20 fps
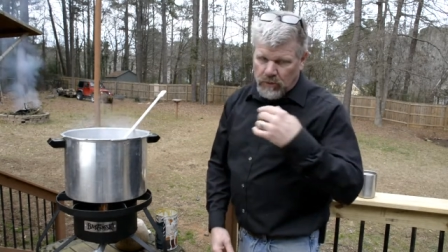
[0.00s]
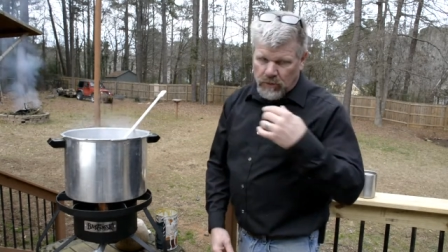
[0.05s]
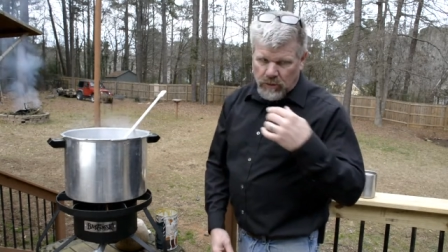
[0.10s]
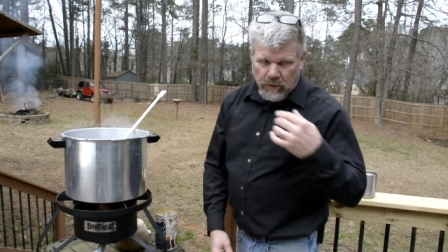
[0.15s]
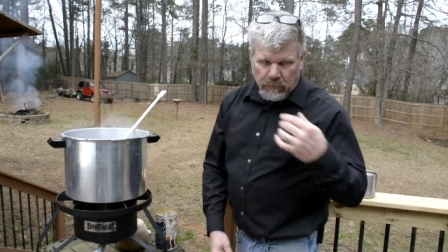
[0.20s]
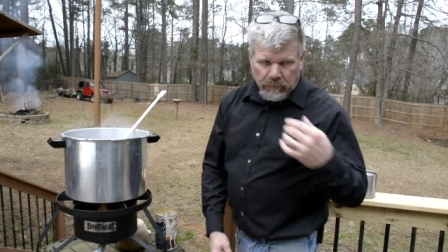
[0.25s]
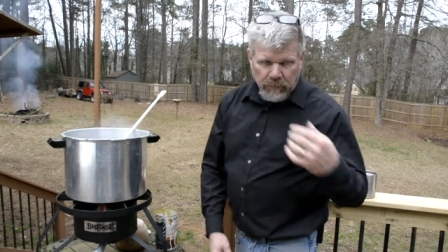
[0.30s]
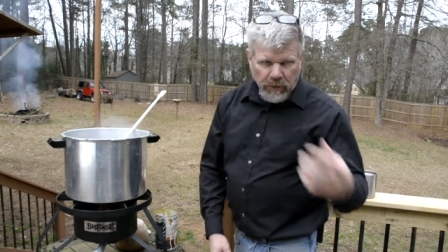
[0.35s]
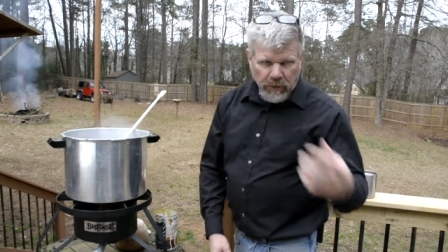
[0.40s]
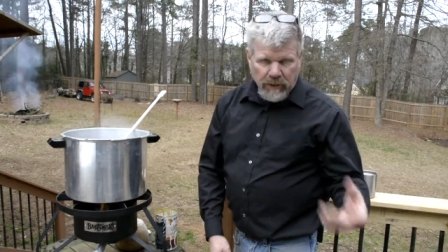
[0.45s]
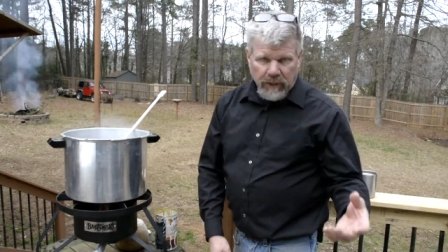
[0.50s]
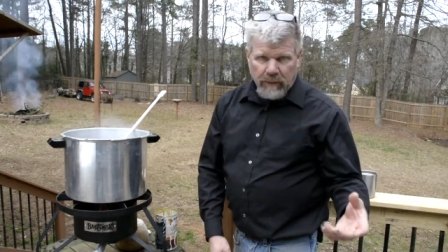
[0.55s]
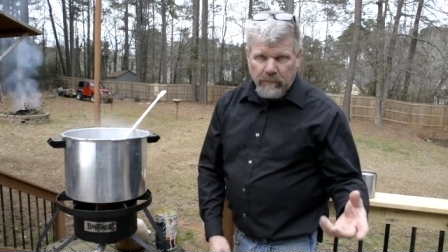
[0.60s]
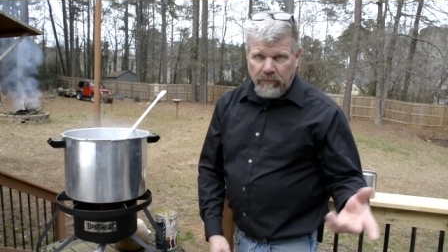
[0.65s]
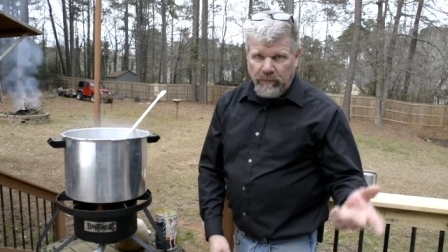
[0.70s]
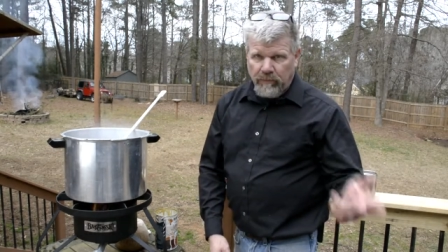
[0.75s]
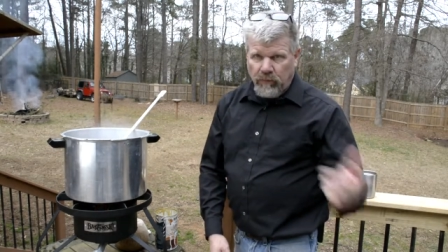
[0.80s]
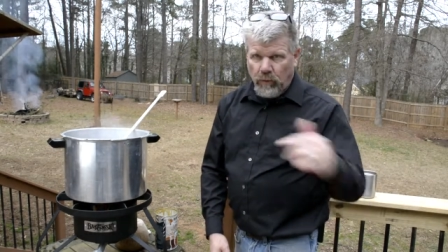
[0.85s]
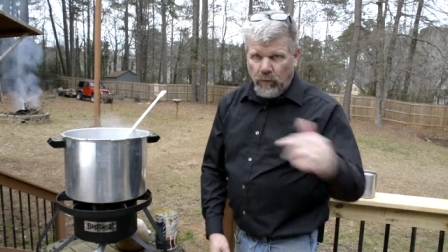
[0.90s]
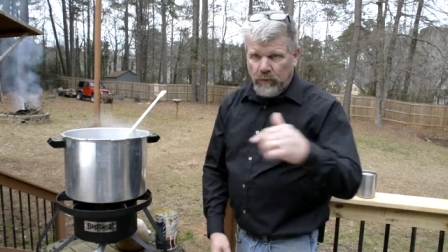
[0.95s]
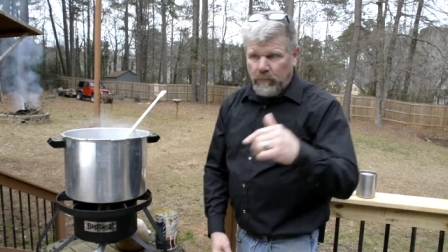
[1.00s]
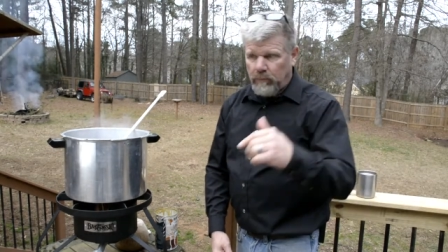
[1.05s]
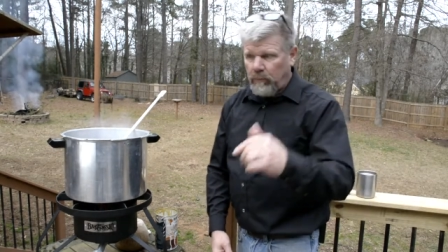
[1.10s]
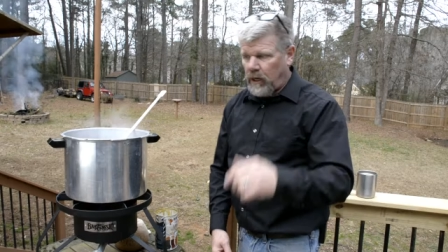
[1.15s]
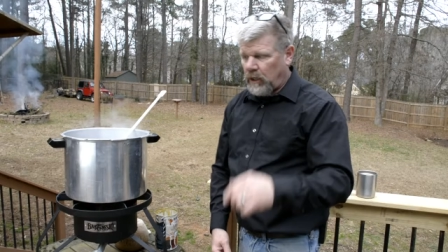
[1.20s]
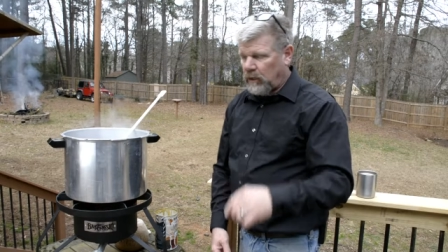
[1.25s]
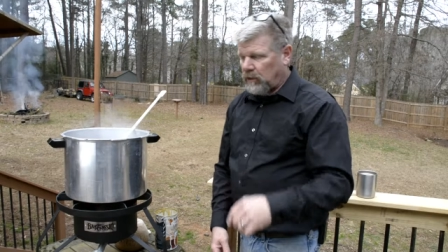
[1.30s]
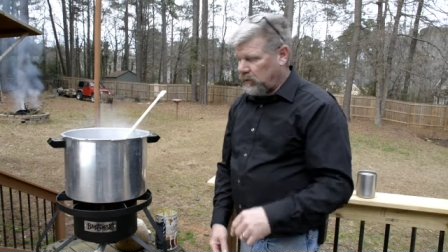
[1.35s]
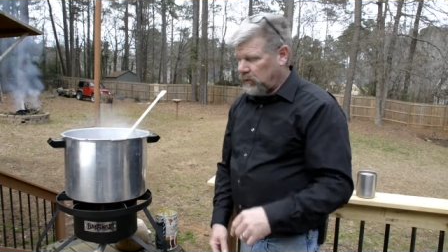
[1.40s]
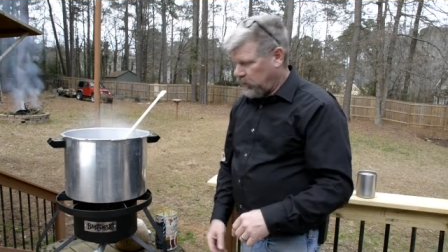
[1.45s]
to put in before you
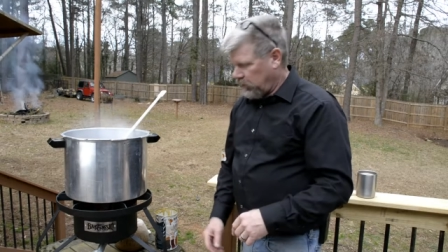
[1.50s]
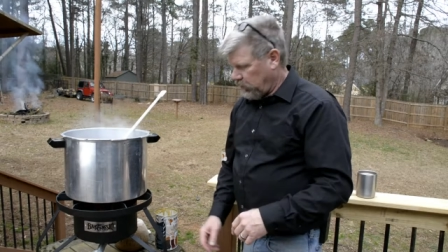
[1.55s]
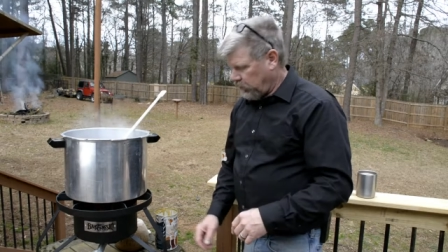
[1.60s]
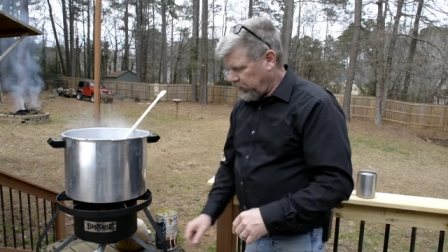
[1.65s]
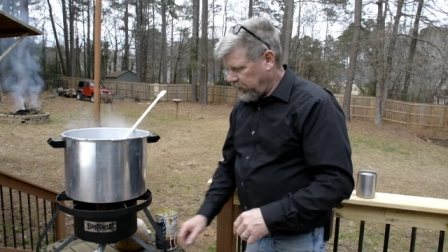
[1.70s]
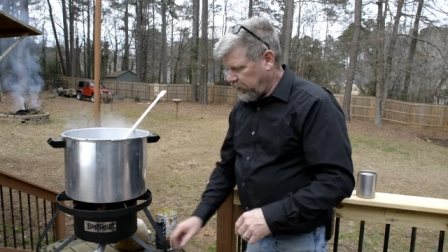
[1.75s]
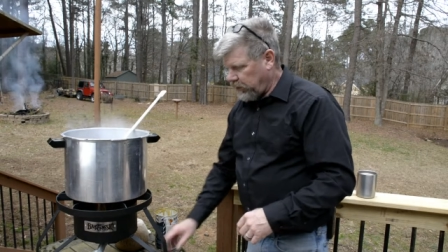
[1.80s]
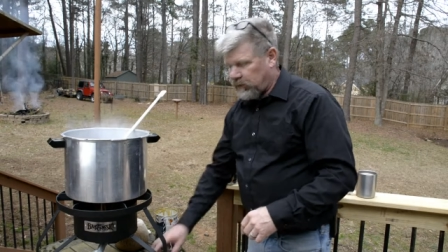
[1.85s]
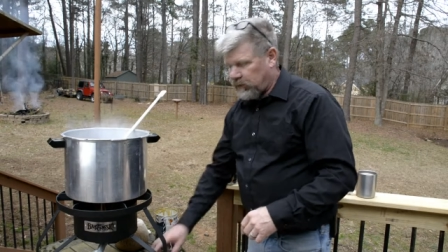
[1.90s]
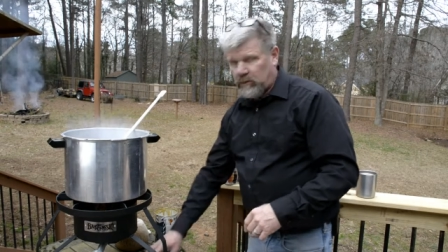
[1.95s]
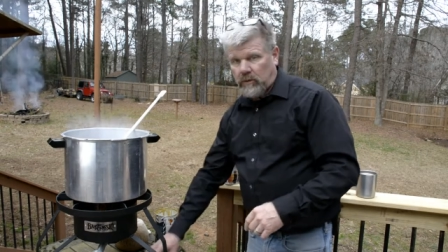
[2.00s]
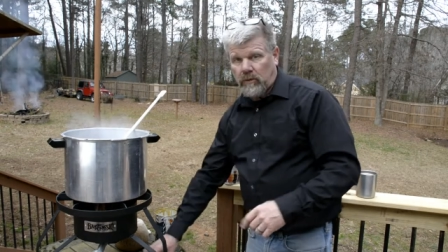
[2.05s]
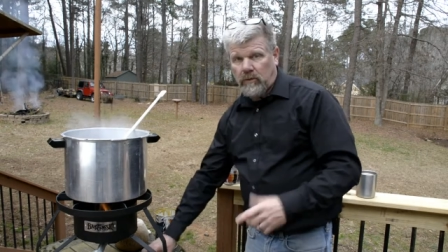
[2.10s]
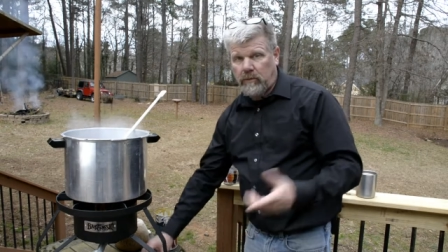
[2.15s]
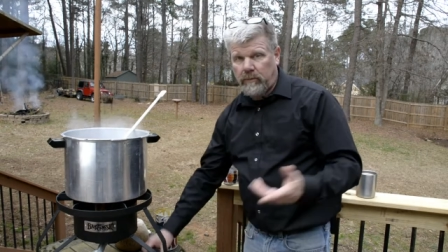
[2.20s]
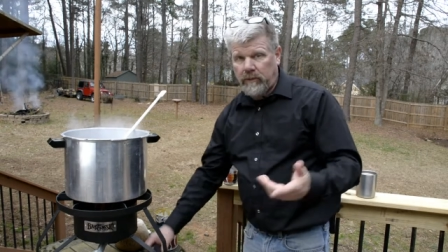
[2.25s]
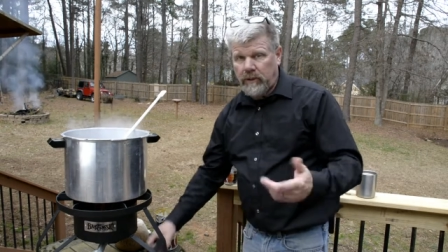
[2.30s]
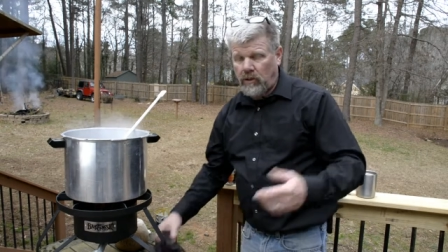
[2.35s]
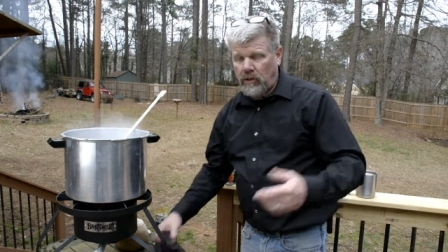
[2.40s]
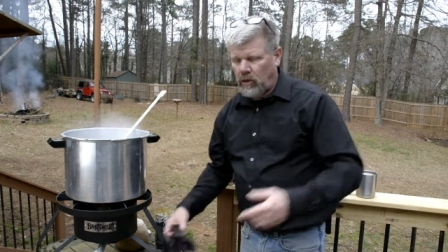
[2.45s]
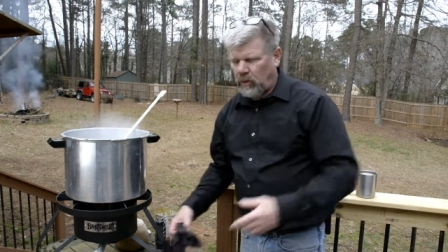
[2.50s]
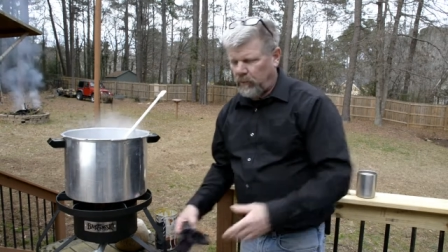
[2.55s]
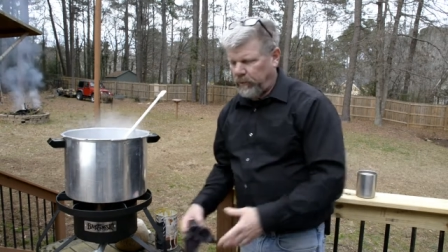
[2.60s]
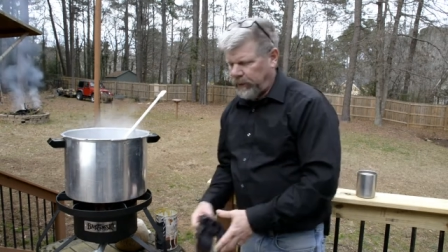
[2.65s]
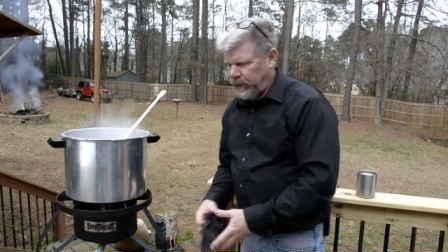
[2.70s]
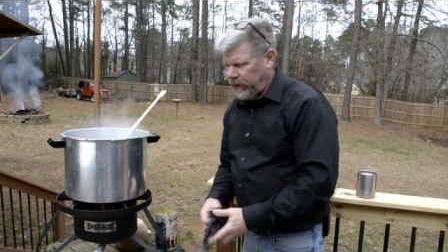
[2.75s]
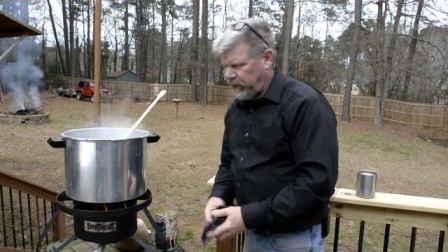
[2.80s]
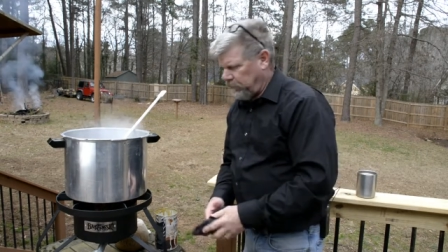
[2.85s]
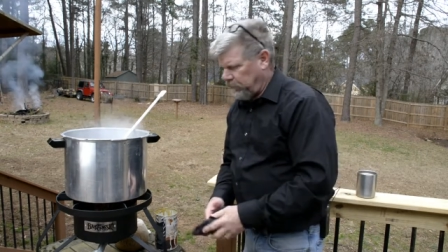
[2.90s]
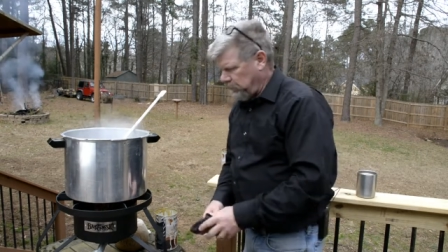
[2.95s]
bottle your beer, so it'll be
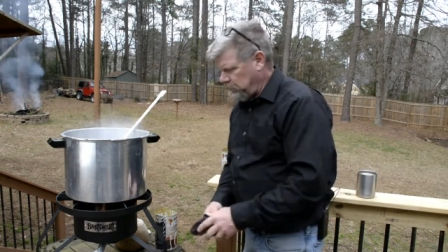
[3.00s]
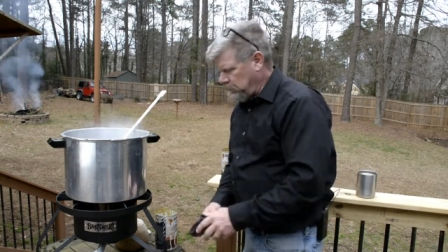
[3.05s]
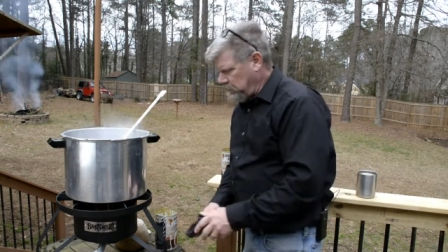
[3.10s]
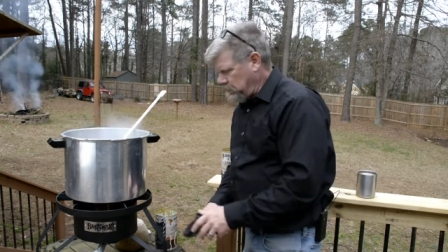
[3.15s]
carbonated.